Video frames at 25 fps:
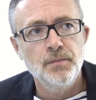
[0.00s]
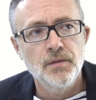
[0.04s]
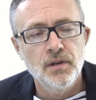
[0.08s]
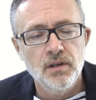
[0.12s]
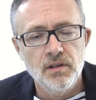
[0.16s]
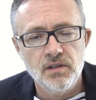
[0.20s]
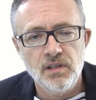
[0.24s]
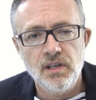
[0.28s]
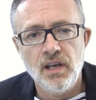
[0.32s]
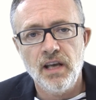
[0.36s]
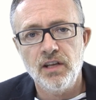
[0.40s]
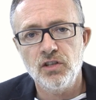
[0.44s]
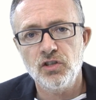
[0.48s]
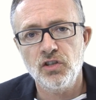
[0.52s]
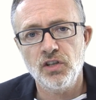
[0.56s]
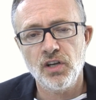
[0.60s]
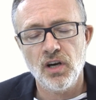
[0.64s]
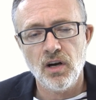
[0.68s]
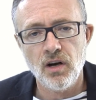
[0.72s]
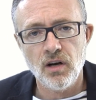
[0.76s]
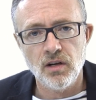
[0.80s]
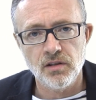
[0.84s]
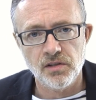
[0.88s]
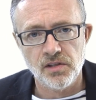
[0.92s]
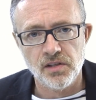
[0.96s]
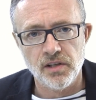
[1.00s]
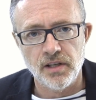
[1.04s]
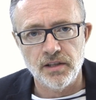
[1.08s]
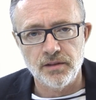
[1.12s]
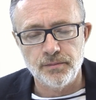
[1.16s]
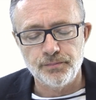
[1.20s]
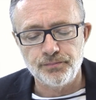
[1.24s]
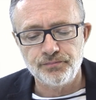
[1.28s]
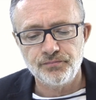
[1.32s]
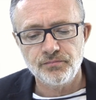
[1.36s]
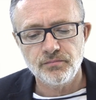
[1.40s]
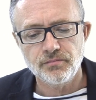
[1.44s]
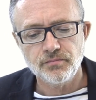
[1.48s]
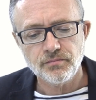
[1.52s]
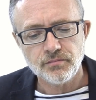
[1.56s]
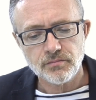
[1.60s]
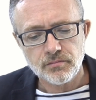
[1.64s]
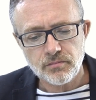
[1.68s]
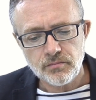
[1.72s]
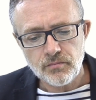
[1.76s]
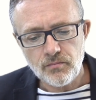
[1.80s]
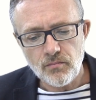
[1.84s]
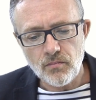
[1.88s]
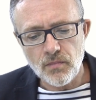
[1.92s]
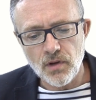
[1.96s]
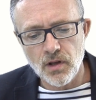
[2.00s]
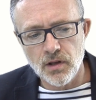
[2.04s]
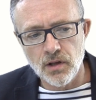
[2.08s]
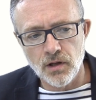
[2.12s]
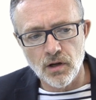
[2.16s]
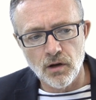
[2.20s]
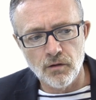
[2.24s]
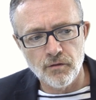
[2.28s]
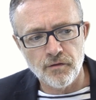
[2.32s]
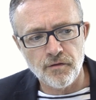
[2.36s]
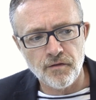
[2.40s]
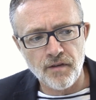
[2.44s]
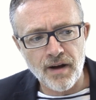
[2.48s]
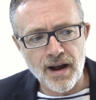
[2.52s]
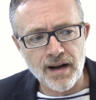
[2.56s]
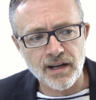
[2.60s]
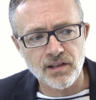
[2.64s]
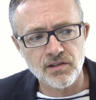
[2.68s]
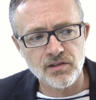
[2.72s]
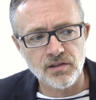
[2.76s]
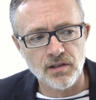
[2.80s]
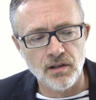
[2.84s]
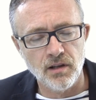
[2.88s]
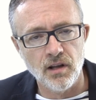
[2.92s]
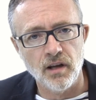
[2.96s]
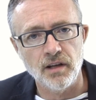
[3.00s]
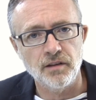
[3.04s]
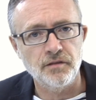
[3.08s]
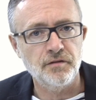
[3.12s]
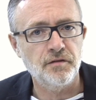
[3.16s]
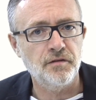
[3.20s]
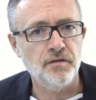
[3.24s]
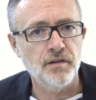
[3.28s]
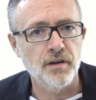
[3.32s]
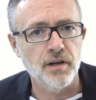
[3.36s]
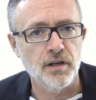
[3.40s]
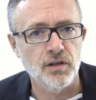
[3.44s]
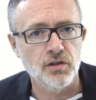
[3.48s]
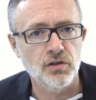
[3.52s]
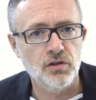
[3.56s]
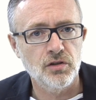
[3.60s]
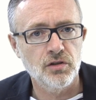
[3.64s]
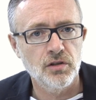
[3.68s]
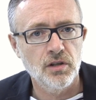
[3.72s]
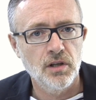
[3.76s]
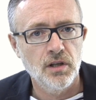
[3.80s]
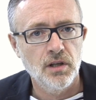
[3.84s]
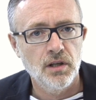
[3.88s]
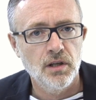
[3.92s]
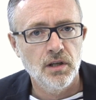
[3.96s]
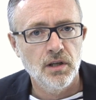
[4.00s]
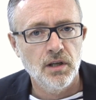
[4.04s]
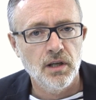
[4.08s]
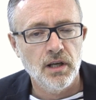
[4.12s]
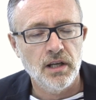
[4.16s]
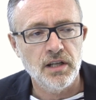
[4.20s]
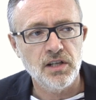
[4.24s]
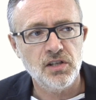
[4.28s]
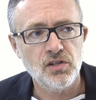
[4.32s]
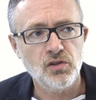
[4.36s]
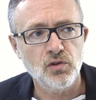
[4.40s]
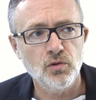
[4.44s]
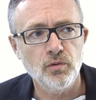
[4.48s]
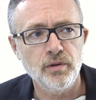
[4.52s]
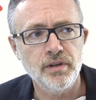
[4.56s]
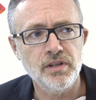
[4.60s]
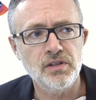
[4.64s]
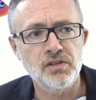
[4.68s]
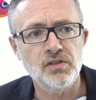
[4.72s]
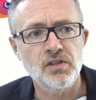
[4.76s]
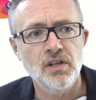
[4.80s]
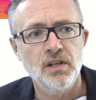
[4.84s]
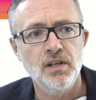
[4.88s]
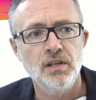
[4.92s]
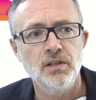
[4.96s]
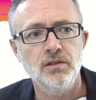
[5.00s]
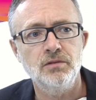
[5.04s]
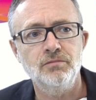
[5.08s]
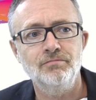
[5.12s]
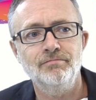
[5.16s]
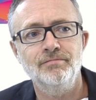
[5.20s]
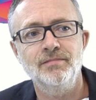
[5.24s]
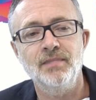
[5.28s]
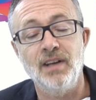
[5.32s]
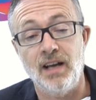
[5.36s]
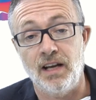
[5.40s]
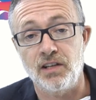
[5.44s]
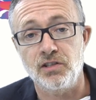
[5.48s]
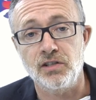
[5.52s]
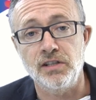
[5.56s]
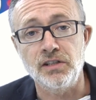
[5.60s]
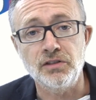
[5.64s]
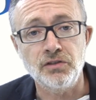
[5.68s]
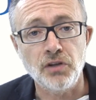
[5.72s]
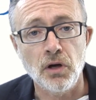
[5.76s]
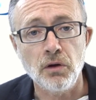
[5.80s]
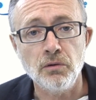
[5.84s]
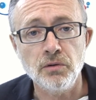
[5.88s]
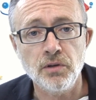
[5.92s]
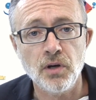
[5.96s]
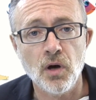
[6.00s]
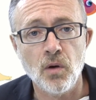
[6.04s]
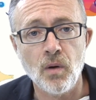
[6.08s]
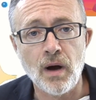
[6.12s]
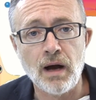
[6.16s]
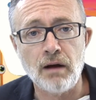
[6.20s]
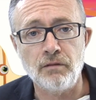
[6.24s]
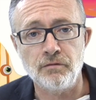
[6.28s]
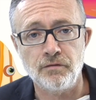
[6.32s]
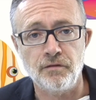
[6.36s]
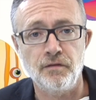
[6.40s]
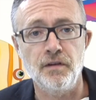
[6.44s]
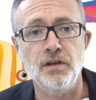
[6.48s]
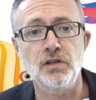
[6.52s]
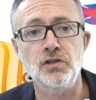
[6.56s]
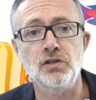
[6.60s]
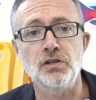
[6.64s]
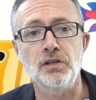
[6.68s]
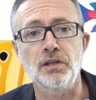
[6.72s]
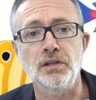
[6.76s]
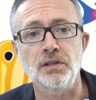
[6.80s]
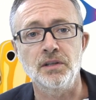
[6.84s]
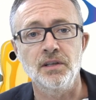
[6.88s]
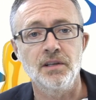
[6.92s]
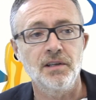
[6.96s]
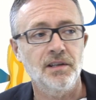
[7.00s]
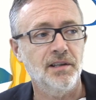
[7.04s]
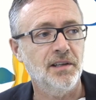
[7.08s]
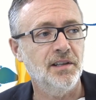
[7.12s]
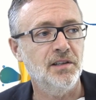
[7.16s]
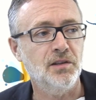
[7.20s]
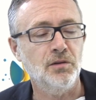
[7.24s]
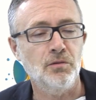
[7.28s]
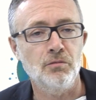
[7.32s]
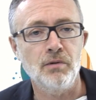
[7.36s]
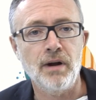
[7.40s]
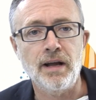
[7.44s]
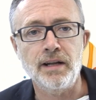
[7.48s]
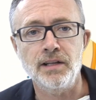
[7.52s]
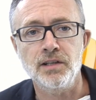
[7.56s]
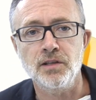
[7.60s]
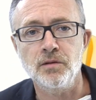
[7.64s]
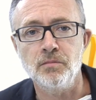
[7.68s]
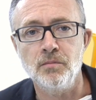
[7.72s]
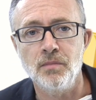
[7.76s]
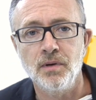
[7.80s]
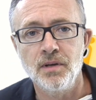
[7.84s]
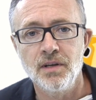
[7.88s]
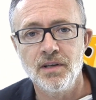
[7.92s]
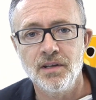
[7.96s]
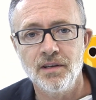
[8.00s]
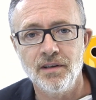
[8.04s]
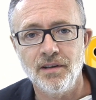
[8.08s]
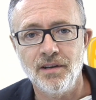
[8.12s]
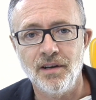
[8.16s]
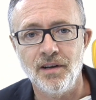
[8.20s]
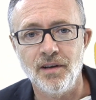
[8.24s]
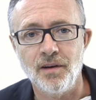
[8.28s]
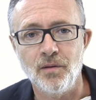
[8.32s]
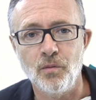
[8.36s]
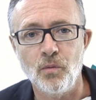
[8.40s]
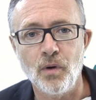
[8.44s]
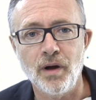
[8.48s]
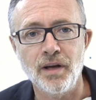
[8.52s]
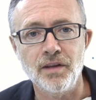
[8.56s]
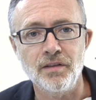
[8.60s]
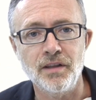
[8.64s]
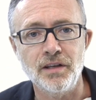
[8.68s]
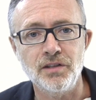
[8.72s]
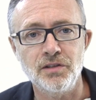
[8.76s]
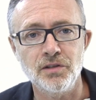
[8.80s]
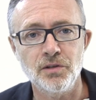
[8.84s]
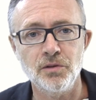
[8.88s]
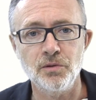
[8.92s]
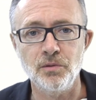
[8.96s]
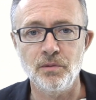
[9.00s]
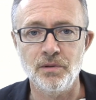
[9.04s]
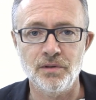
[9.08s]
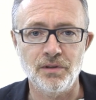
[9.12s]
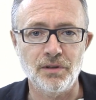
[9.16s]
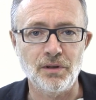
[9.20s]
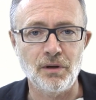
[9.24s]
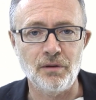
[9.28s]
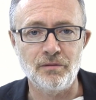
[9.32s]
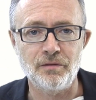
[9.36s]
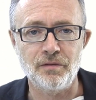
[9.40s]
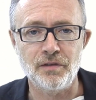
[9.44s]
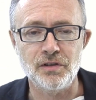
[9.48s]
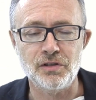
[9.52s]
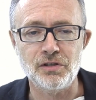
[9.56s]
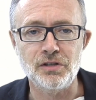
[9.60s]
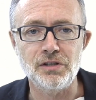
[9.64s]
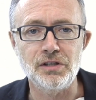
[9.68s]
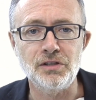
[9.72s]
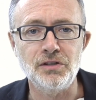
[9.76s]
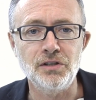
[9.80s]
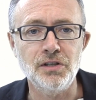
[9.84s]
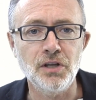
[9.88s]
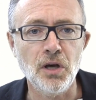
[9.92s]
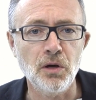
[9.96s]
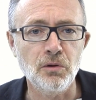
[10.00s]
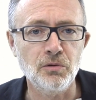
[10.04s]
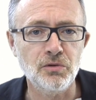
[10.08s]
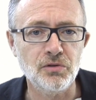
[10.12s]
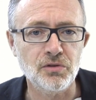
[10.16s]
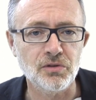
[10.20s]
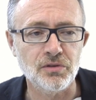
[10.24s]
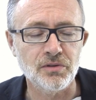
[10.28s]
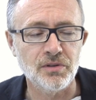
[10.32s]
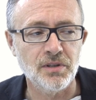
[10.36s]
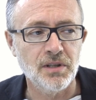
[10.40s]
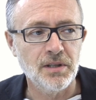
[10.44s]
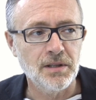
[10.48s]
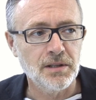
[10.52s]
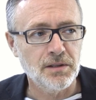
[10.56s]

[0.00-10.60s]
C.H. Carr said, you know, facts are like fish. And historians actually don't go out fishing in the random way they do when you go fishing in the ocean.